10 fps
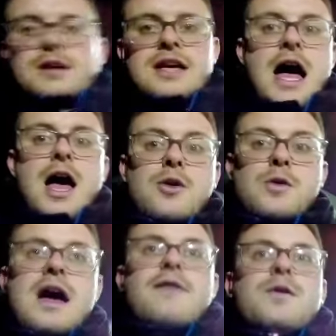Yeah, I echo
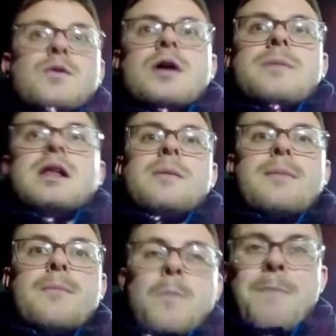that. I think we've got to be a little
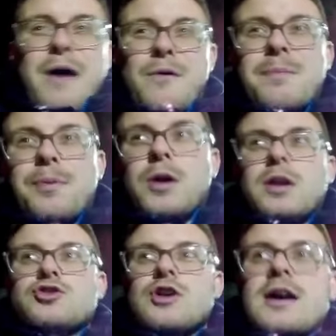bit more better on the ball
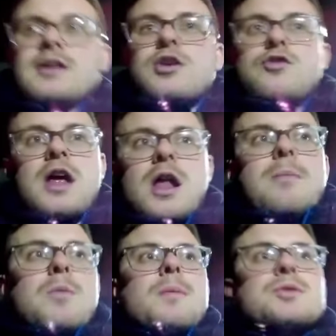and try and create a
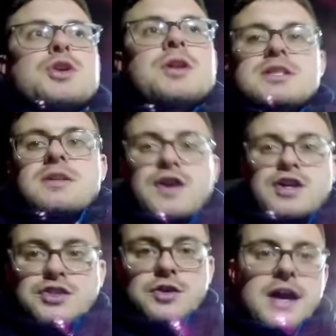lot more opportunities. And if we
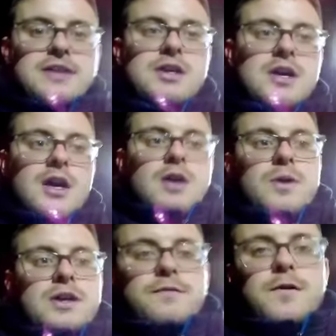could do that,
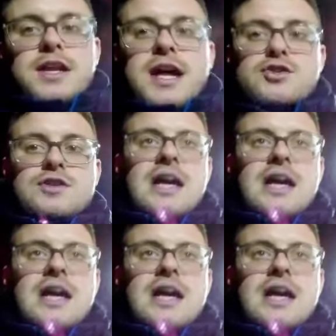we could avoid extra